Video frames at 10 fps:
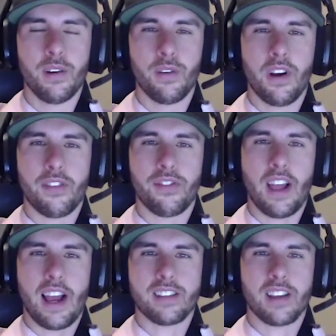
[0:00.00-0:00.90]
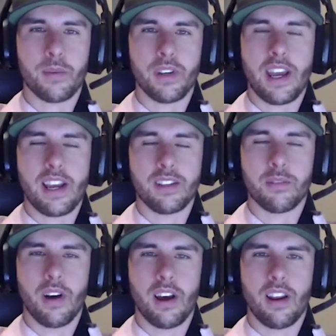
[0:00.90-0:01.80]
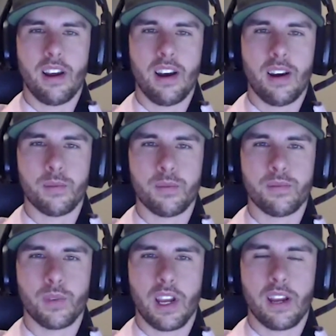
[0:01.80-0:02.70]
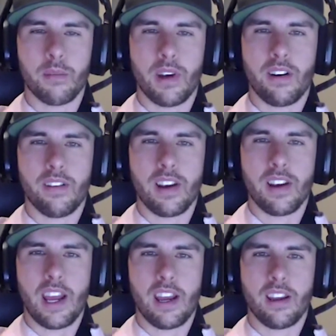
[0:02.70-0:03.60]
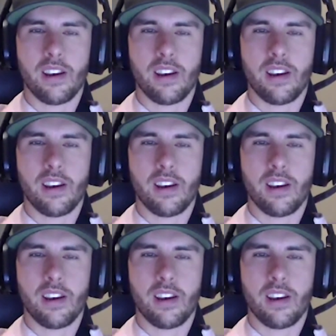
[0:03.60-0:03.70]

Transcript: rough last couple days, but um, we're getting better every day.